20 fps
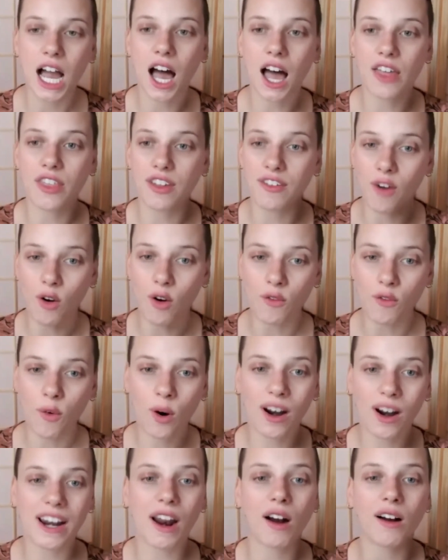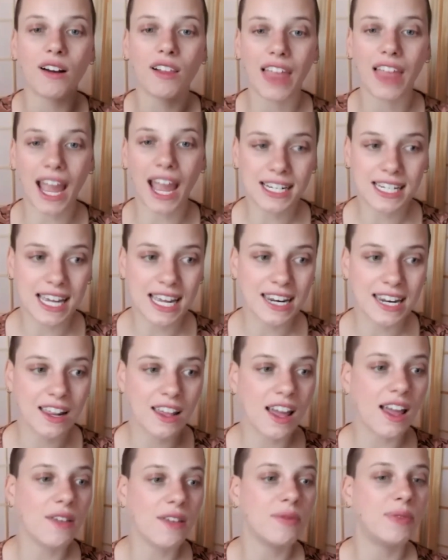they vote for and are elected,
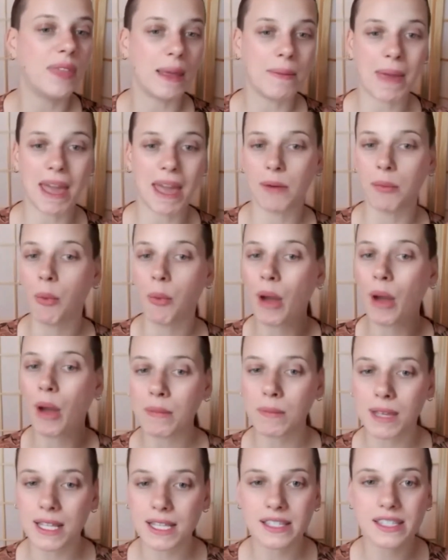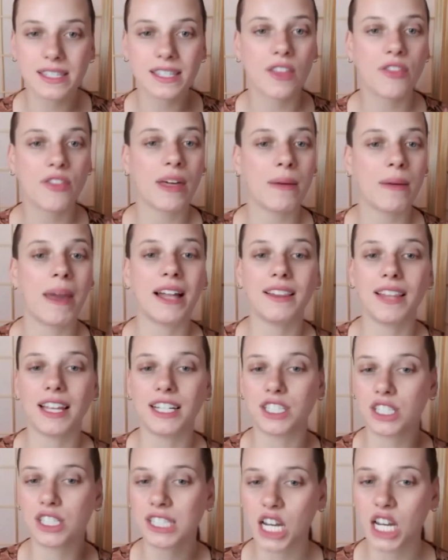they make appointments, they make
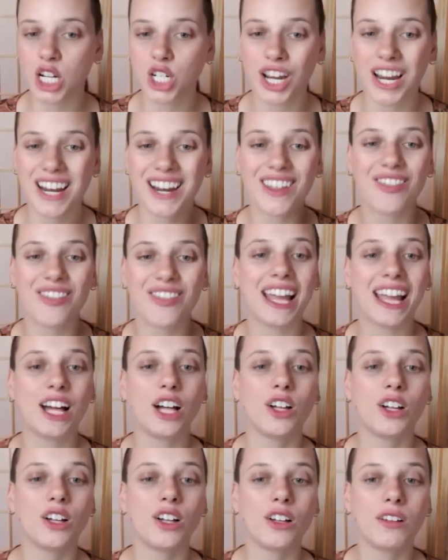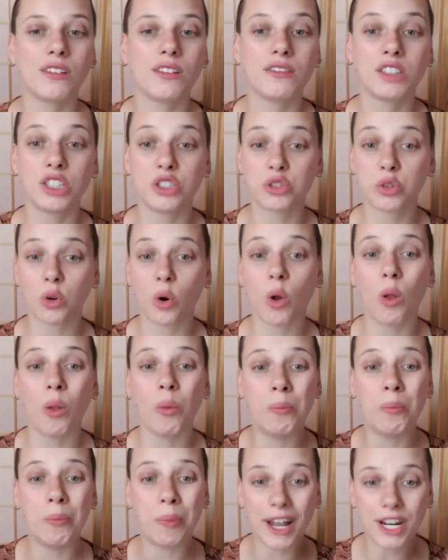legislation, they
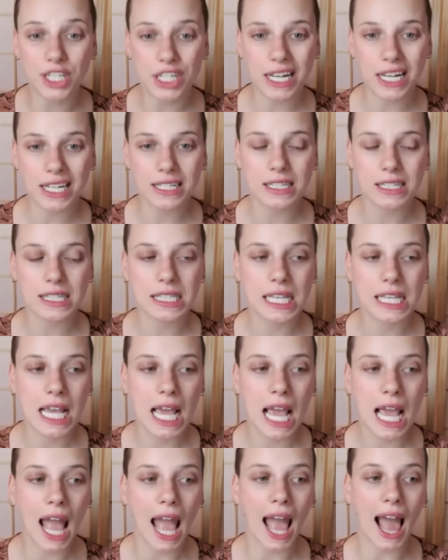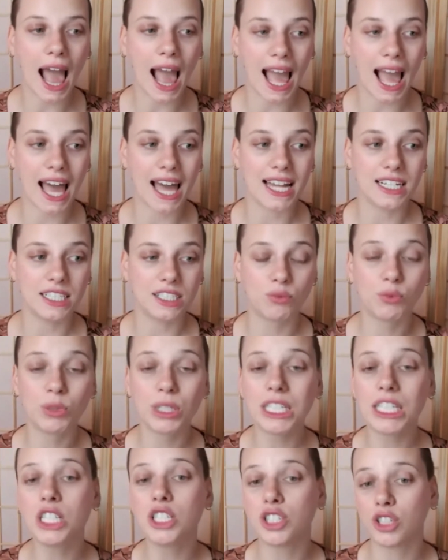control budgets, and
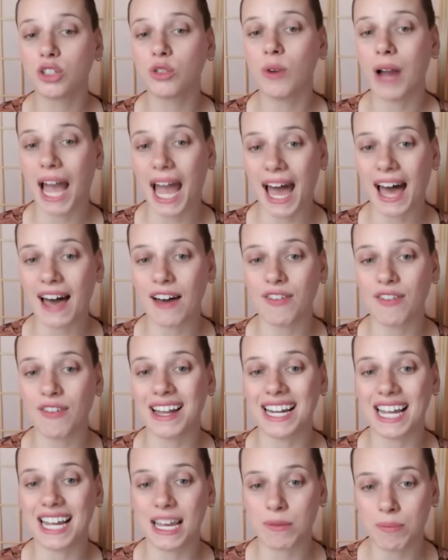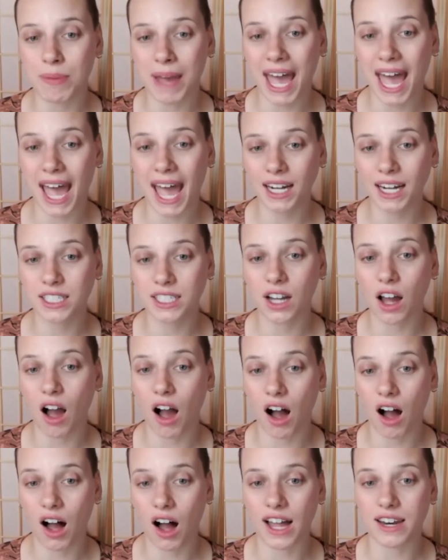really do have an impact
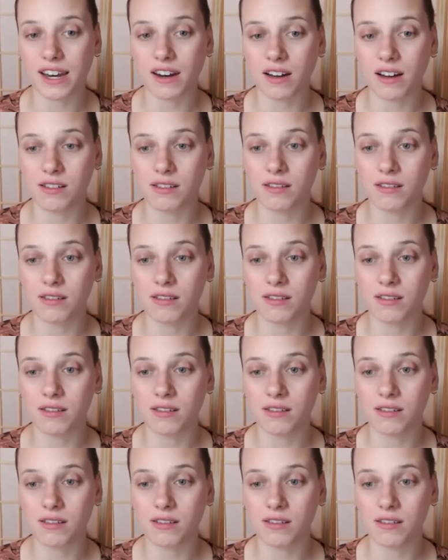on